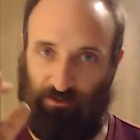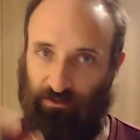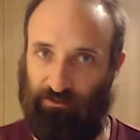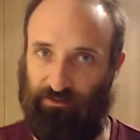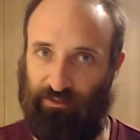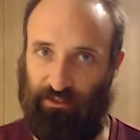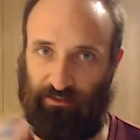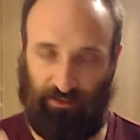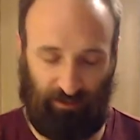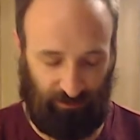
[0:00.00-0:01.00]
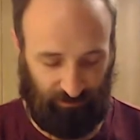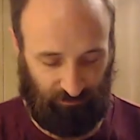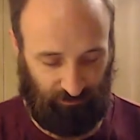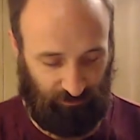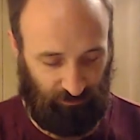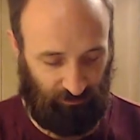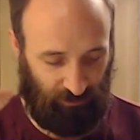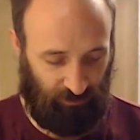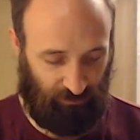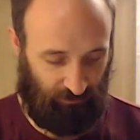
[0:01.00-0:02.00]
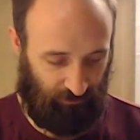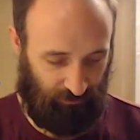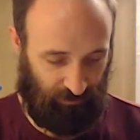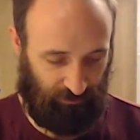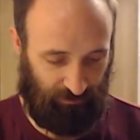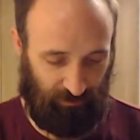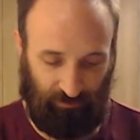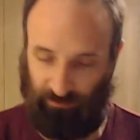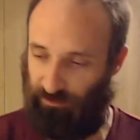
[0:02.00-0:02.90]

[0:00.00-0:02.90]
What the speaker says: it's a silent K, so let's use the N. That's it.